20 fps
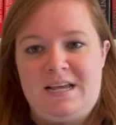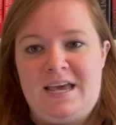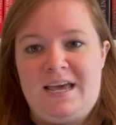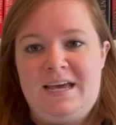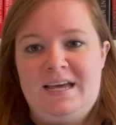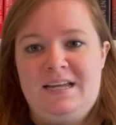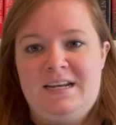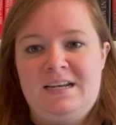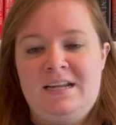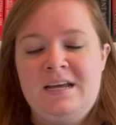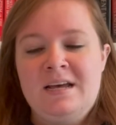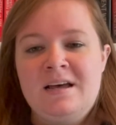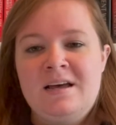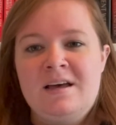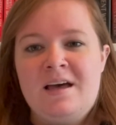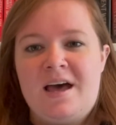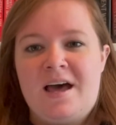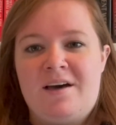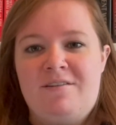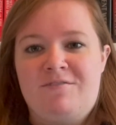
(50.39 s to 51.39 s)
and
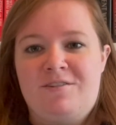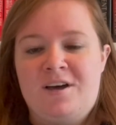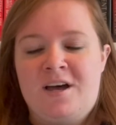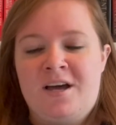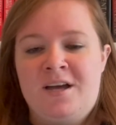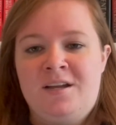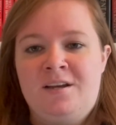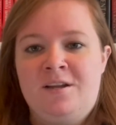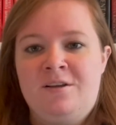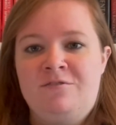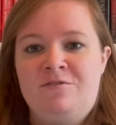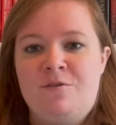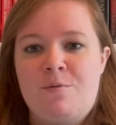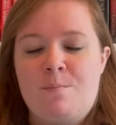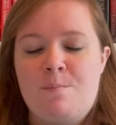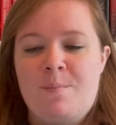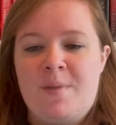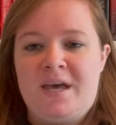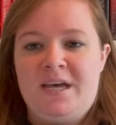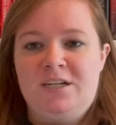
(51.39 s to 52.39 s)
have kind of
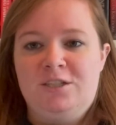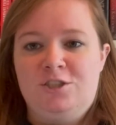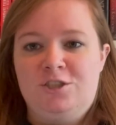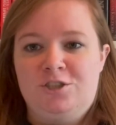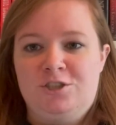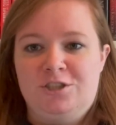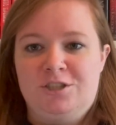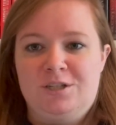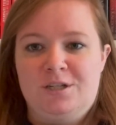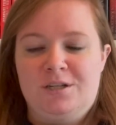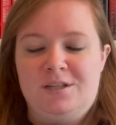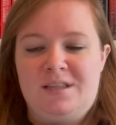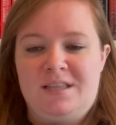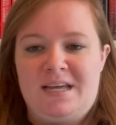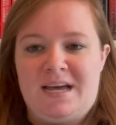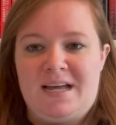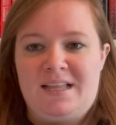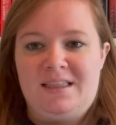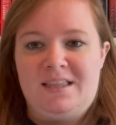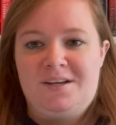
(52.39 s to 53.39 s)
made sure
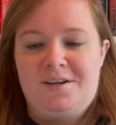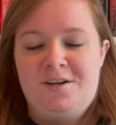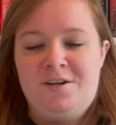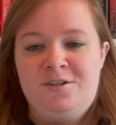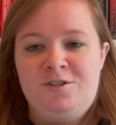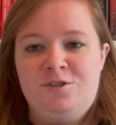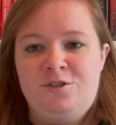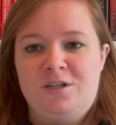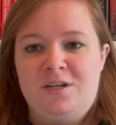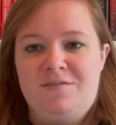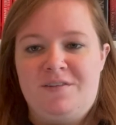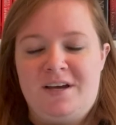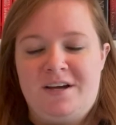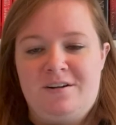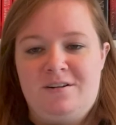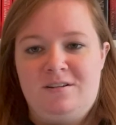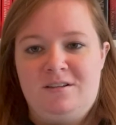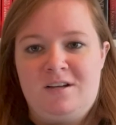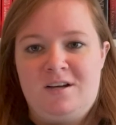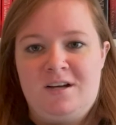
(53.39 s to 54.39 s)
that the country of
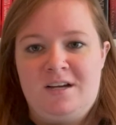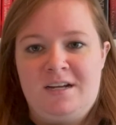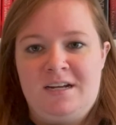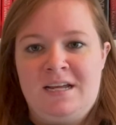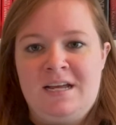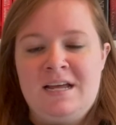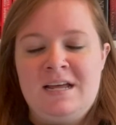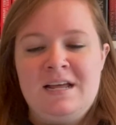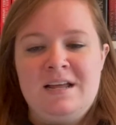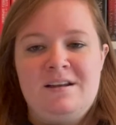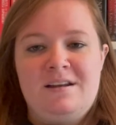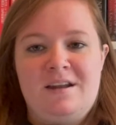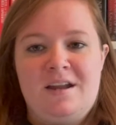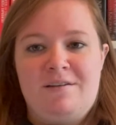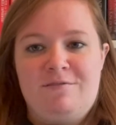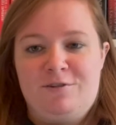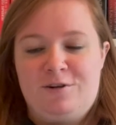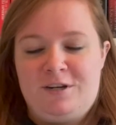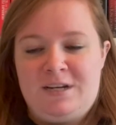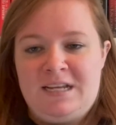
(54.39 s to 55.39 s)
Arelon
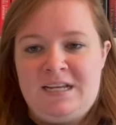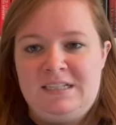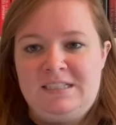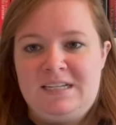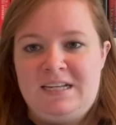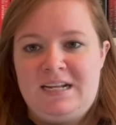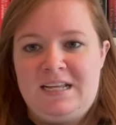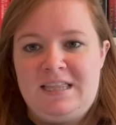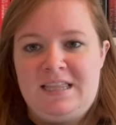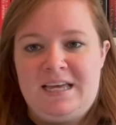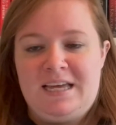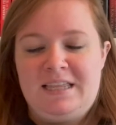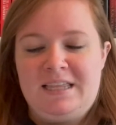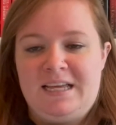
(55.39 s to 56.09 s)
never needs anything.